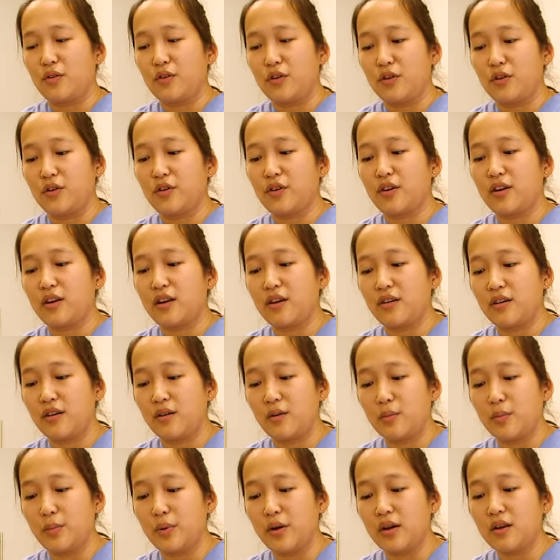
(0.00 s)
You're gonna
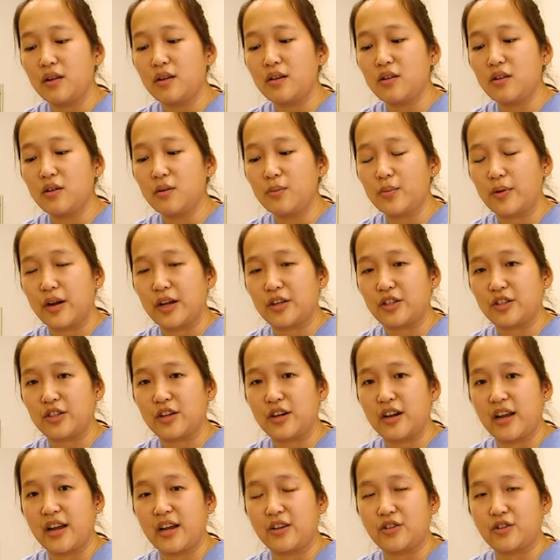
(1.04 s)
put a little pressure
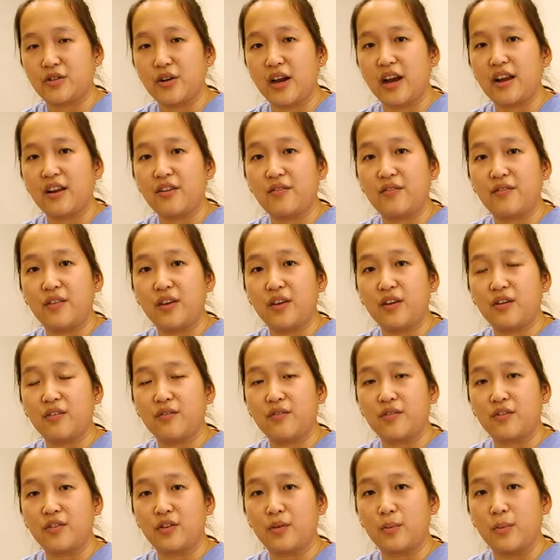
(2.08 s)
and try to feel
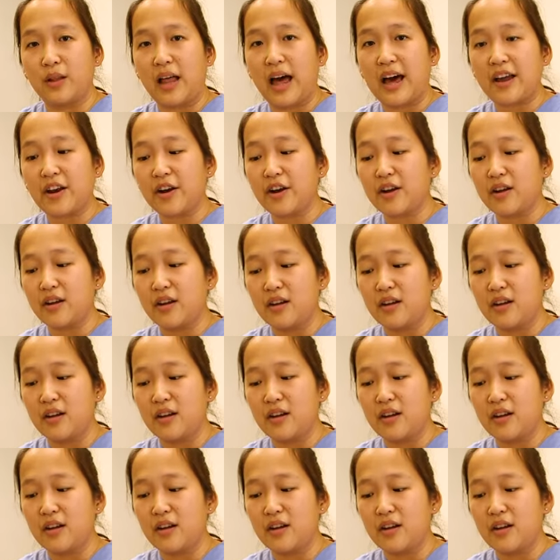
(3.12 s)
for the bladder